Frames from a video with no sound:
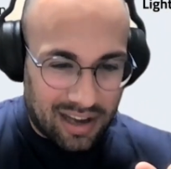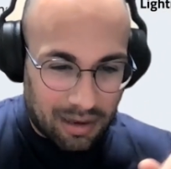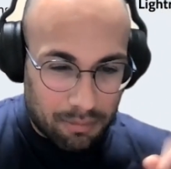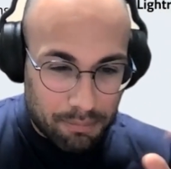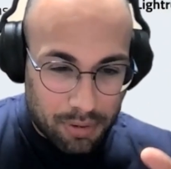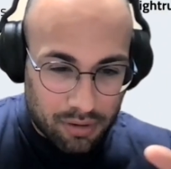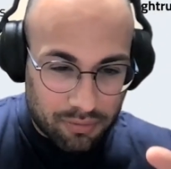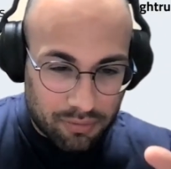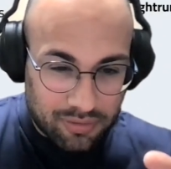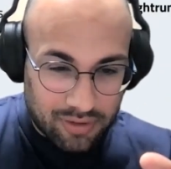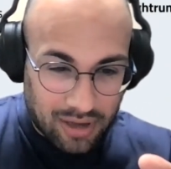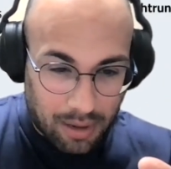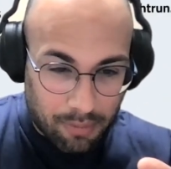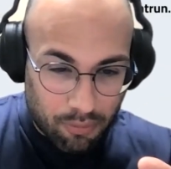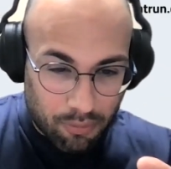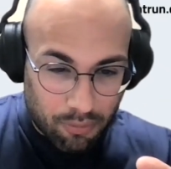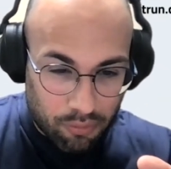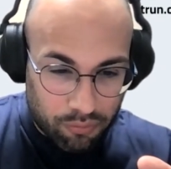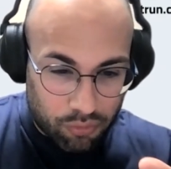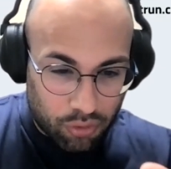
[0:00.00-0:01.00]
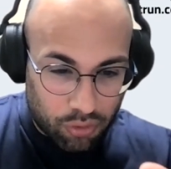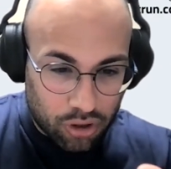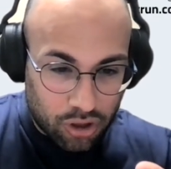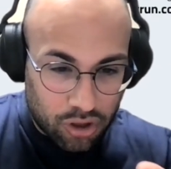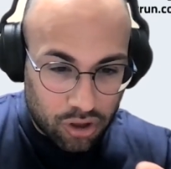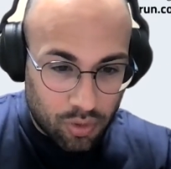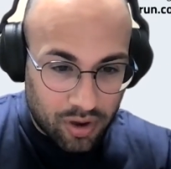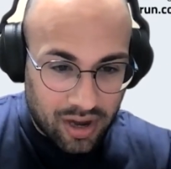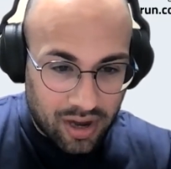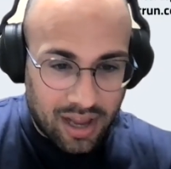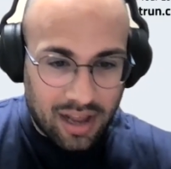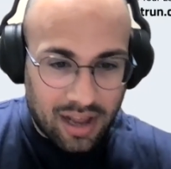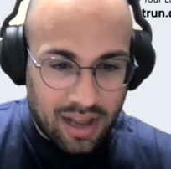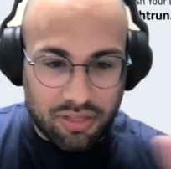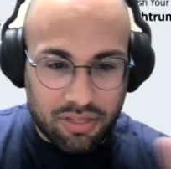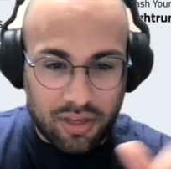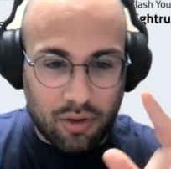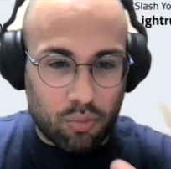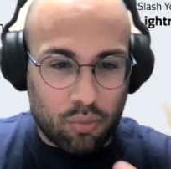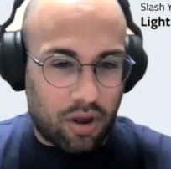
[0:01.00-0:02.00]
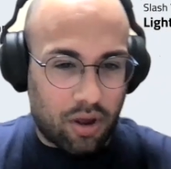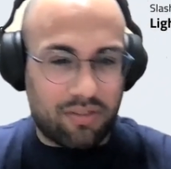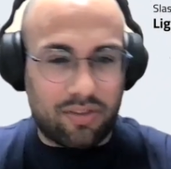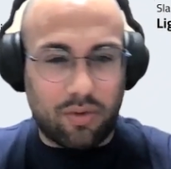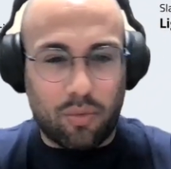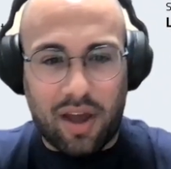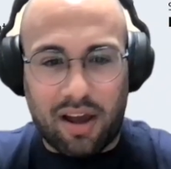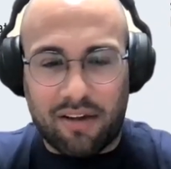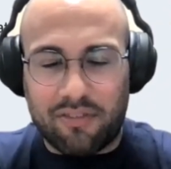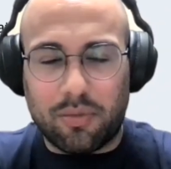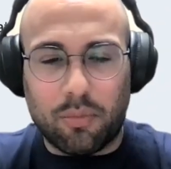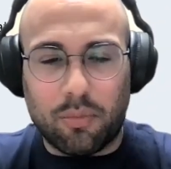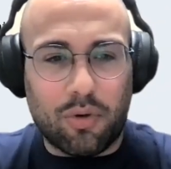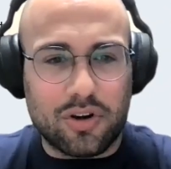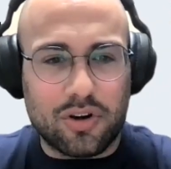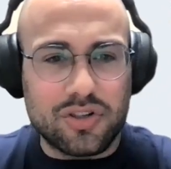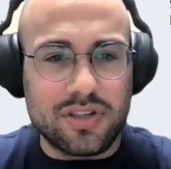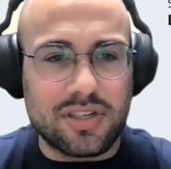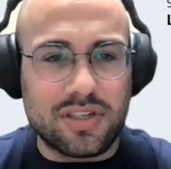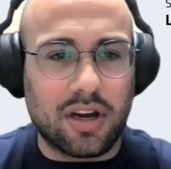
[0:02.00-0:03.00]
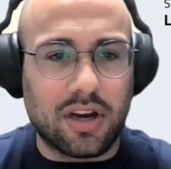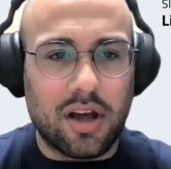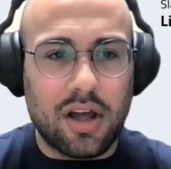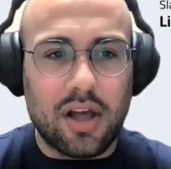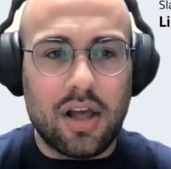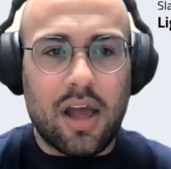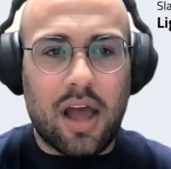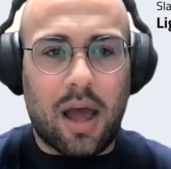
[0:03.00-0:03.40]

a bit of time for Q&A. I see we have some questions here.